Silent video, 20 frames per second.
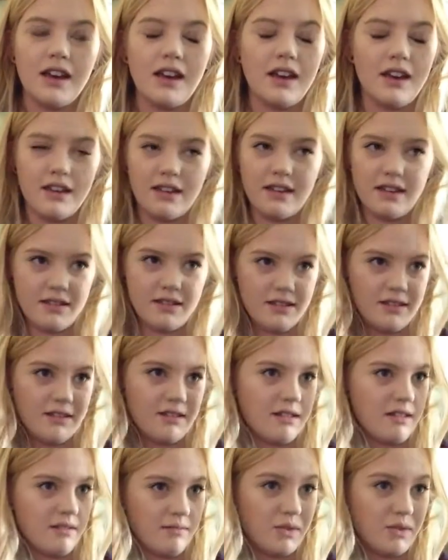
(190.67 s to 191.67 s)

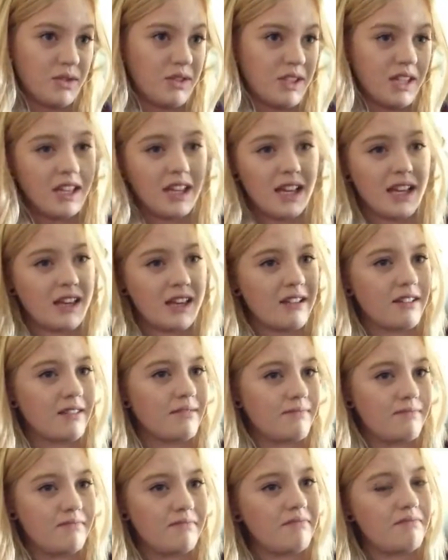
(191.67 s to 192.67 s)
and I'm only like
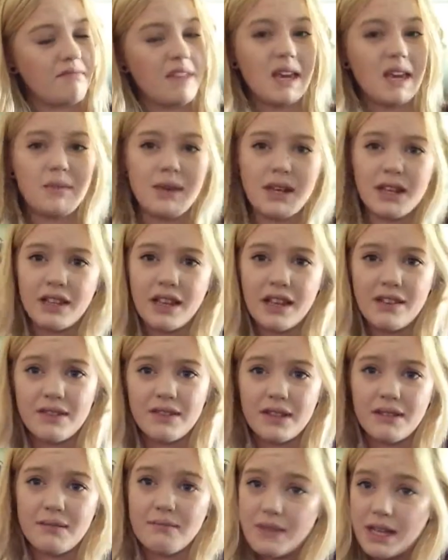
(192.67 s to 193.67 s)
maybe
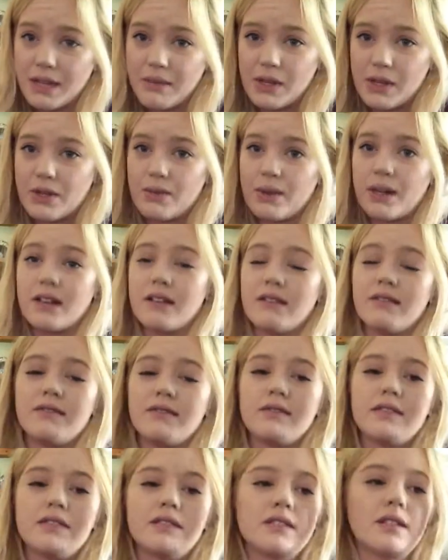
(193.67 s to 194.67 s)
11, maybe 12,
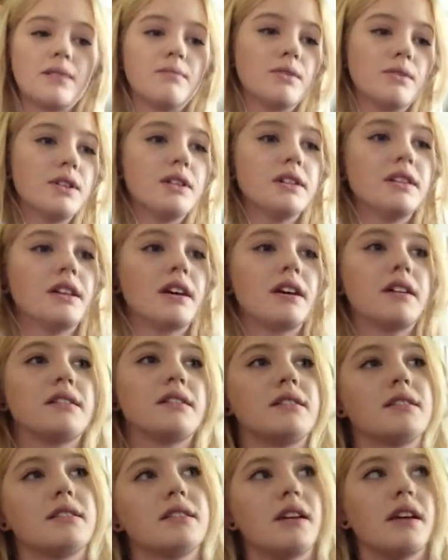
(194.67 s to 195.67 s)
somewhere in
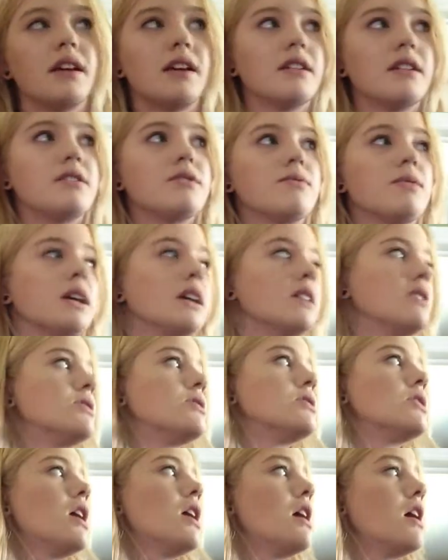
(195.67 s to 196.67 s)
that age
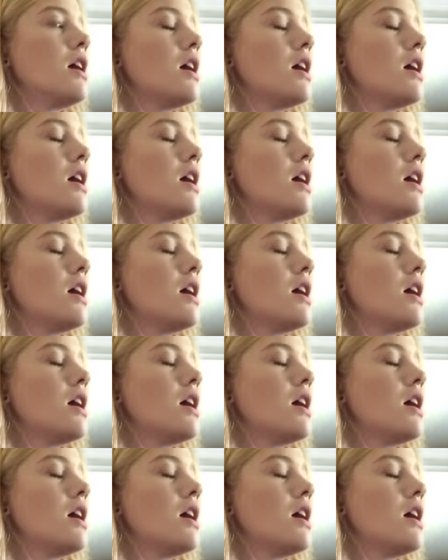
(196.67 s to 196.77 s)
range.